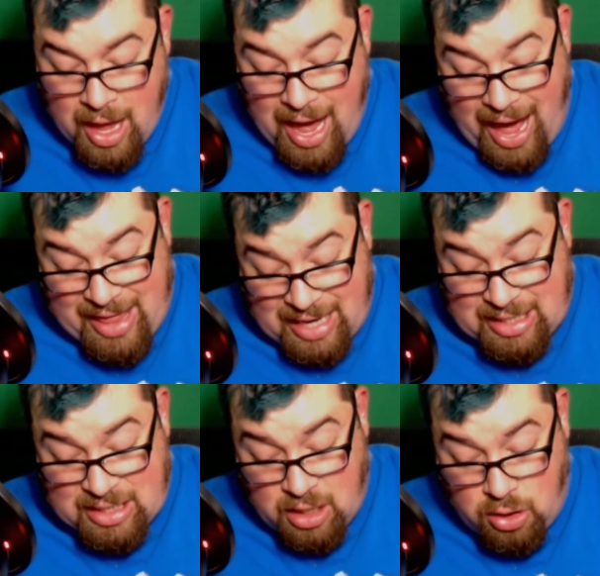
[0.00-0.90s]
And that
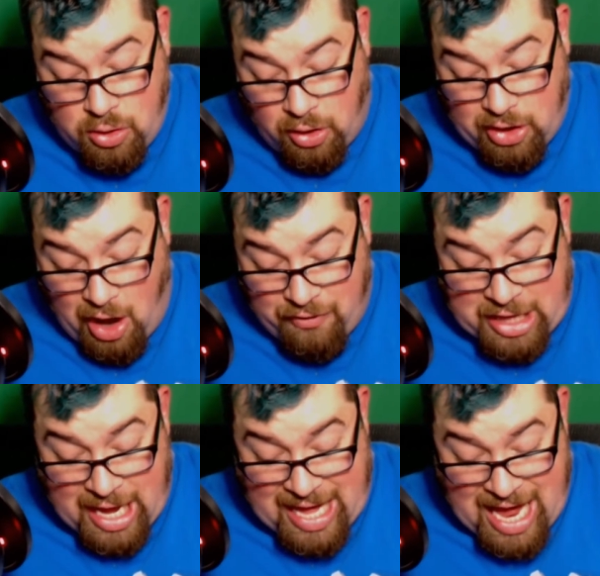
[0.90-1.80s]
doesn't include all the coffee
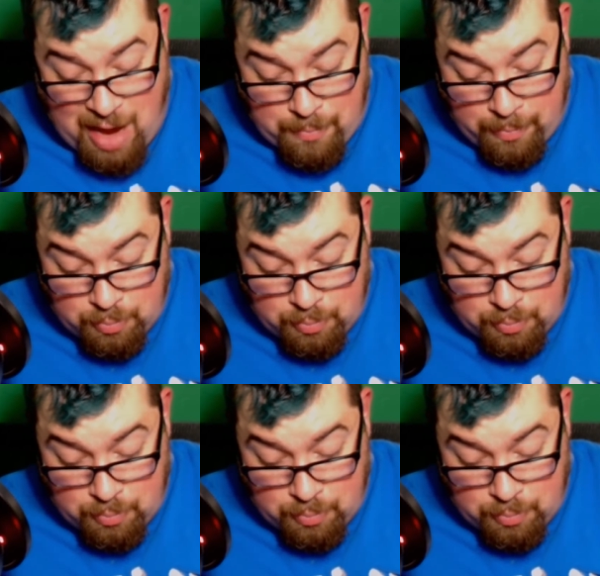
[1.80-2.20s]
they keep.